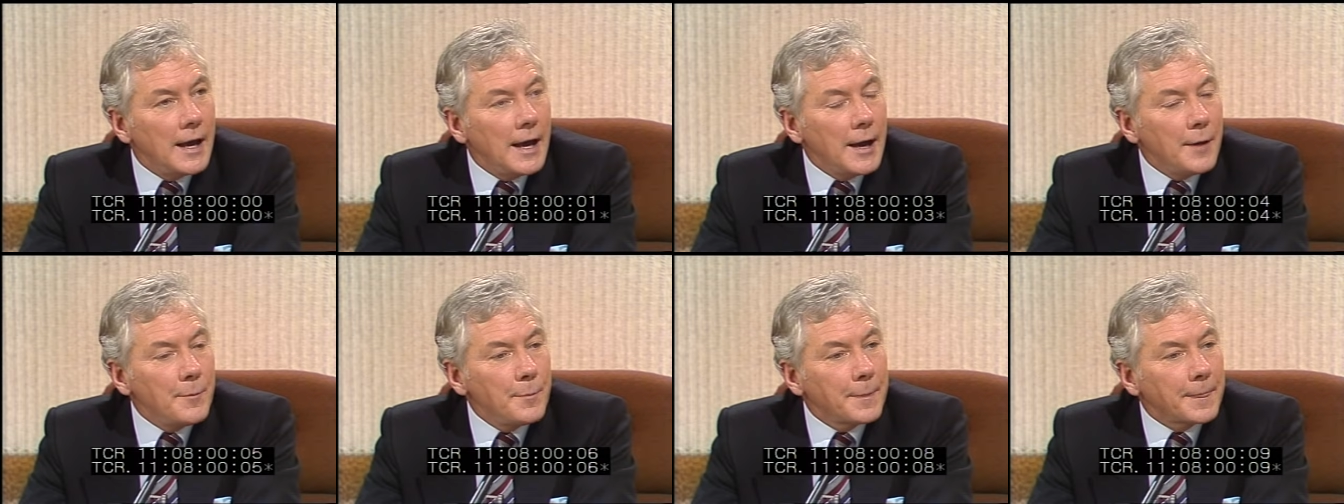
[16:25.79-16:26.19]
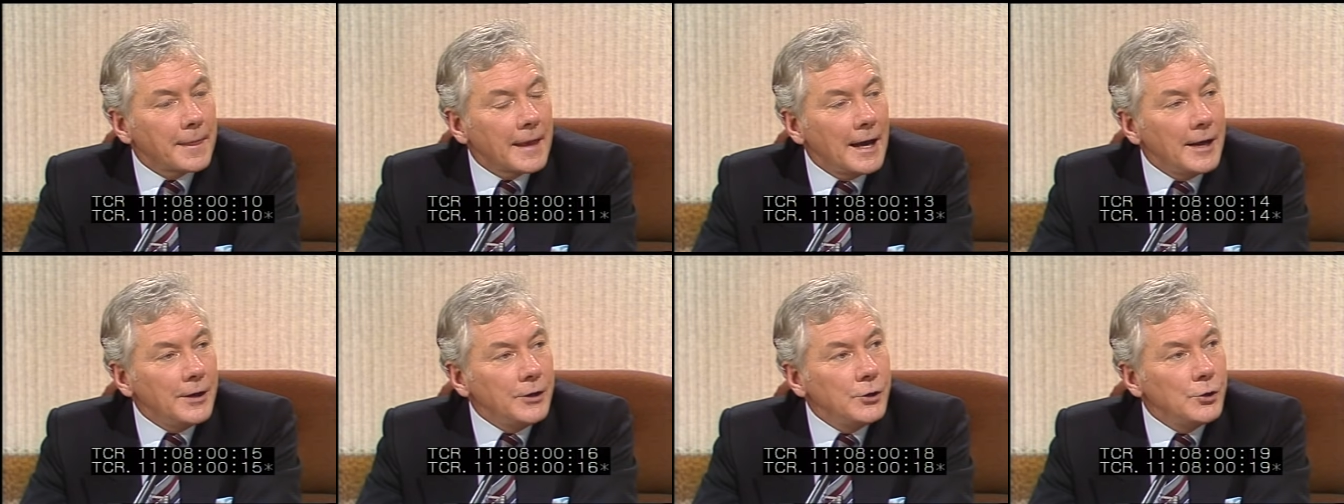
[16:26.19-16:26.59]

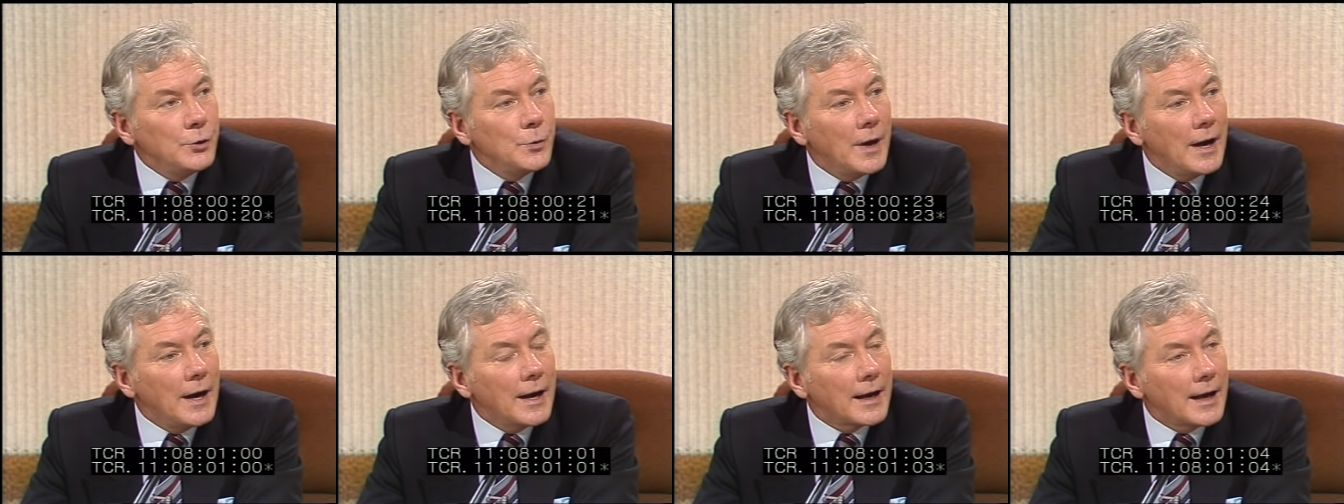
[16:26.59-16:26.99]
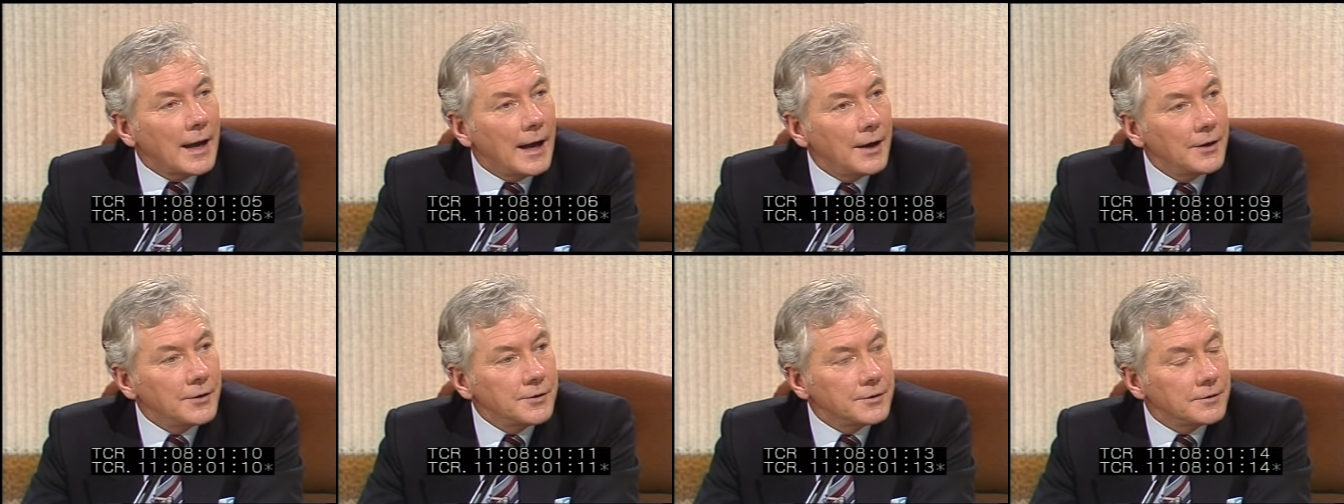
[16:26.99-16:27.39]
Can you
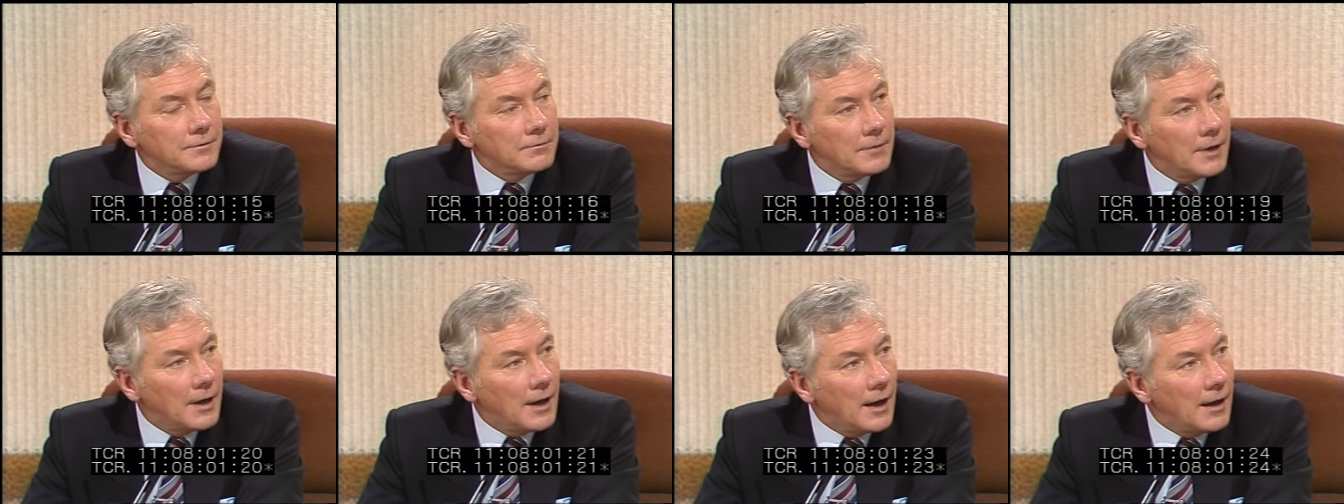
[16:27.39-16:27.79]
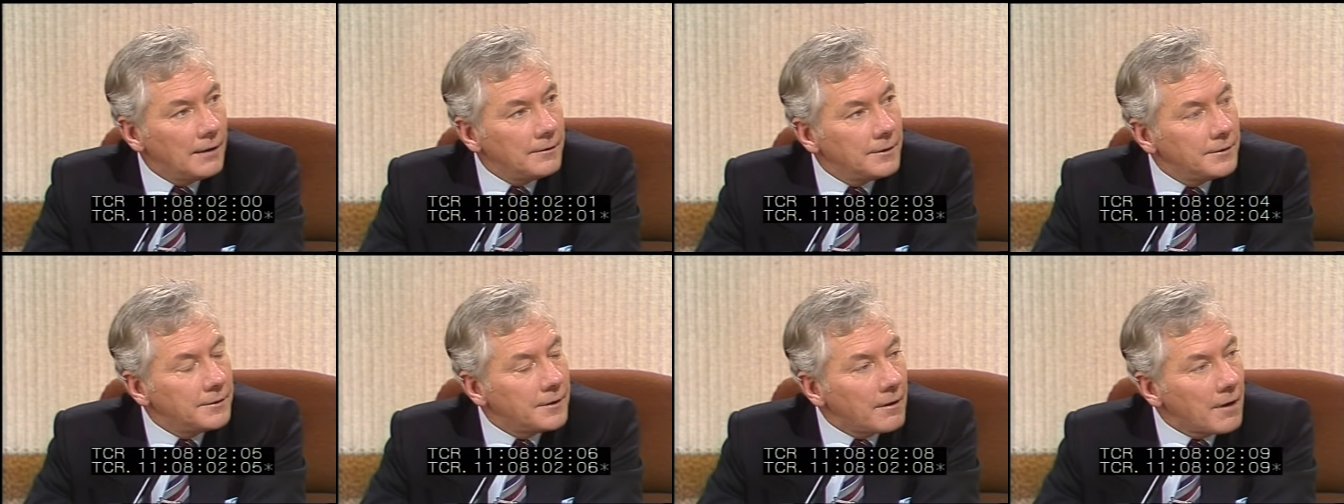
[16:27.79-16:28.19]
account,
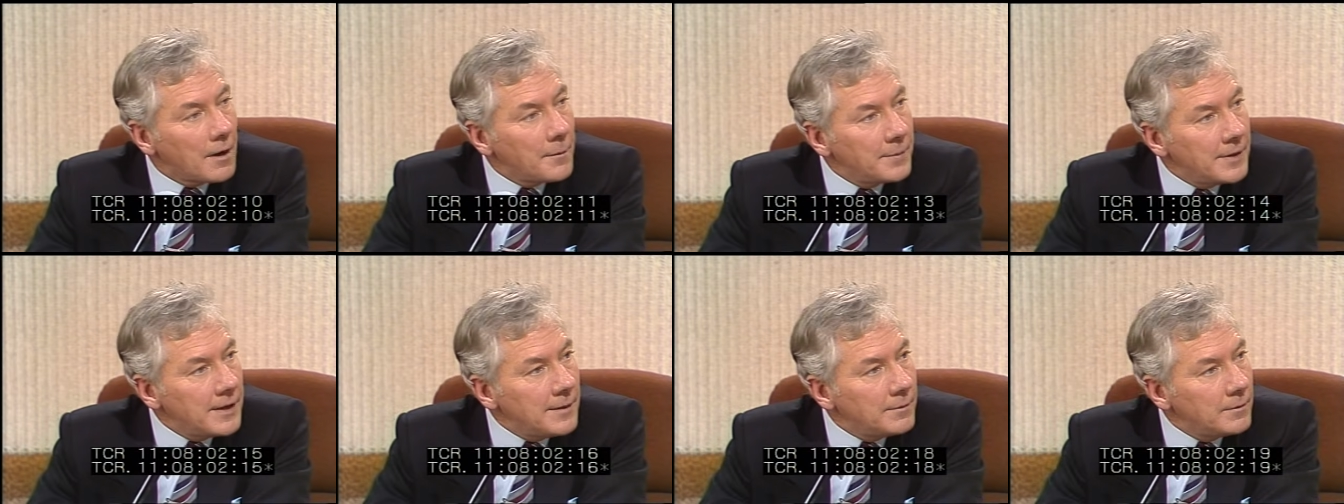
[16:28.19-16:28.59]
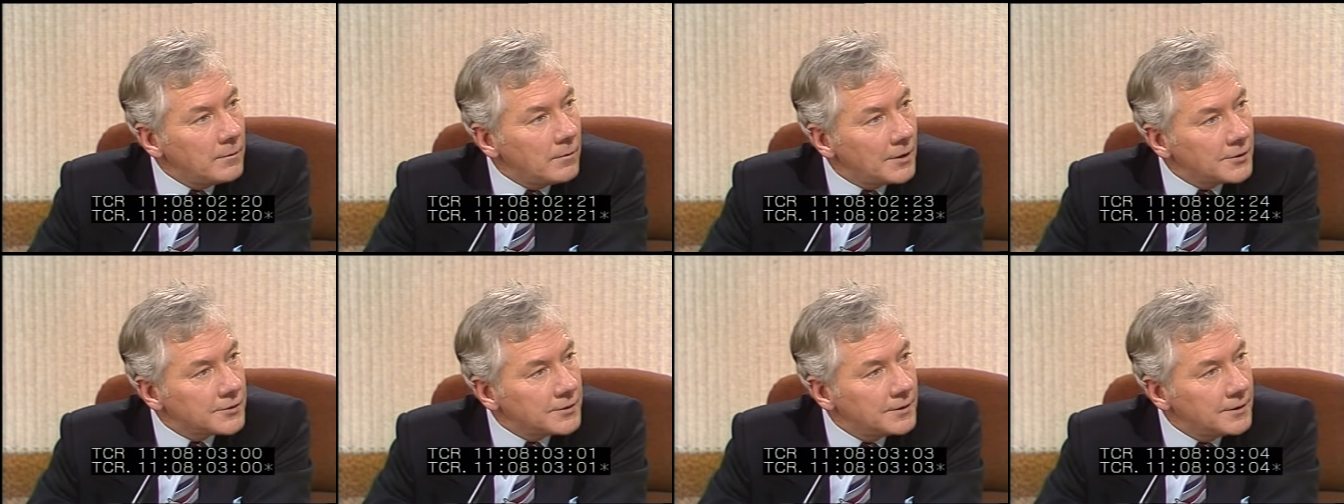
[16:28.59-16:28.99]
there are people
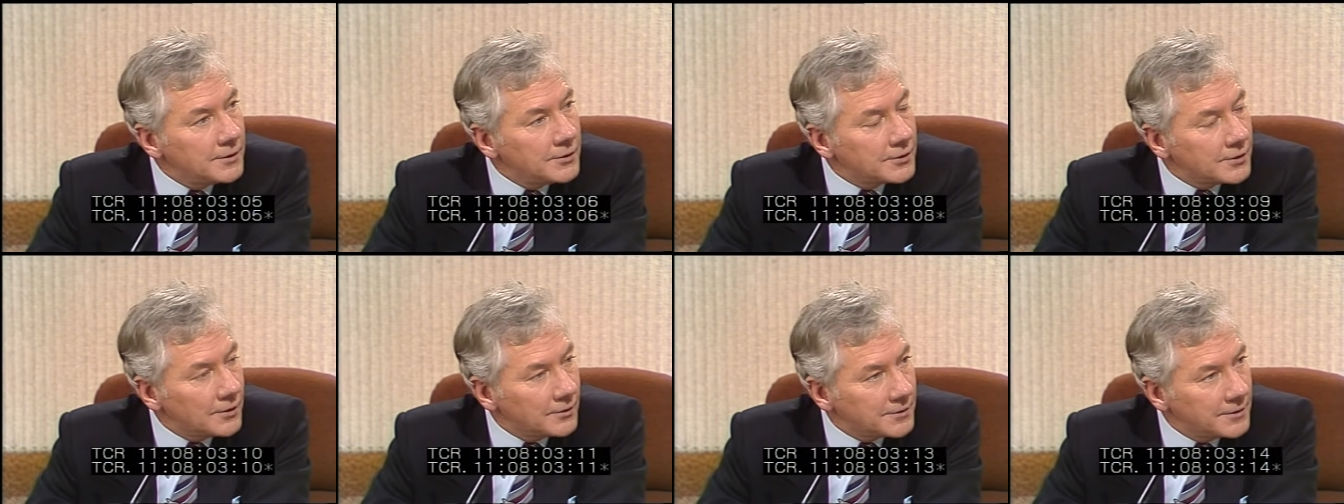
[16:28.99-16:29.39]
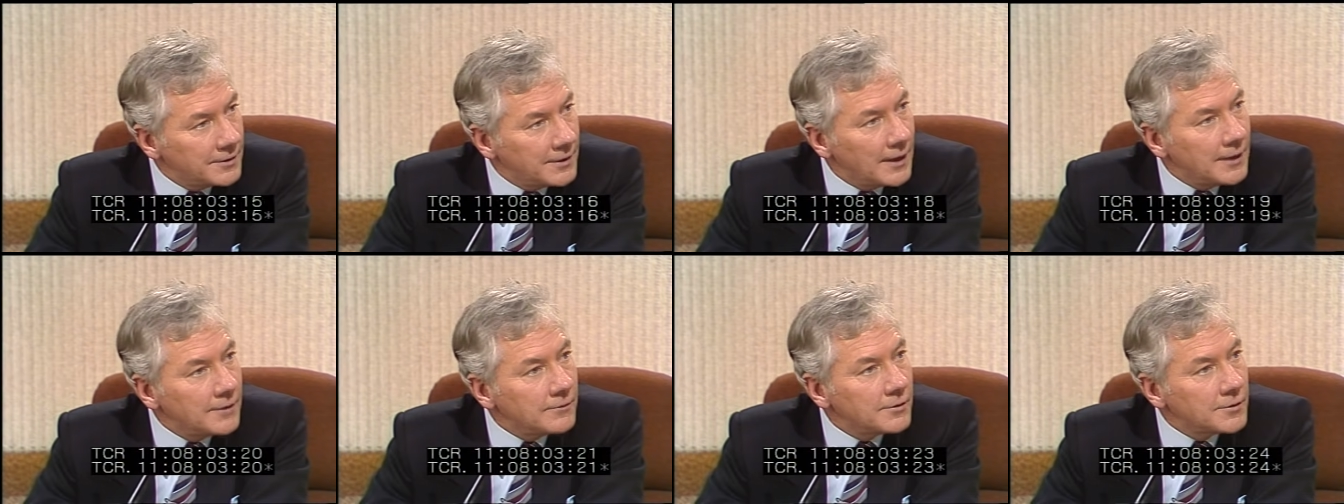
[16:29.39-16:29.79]
watching this show tonight,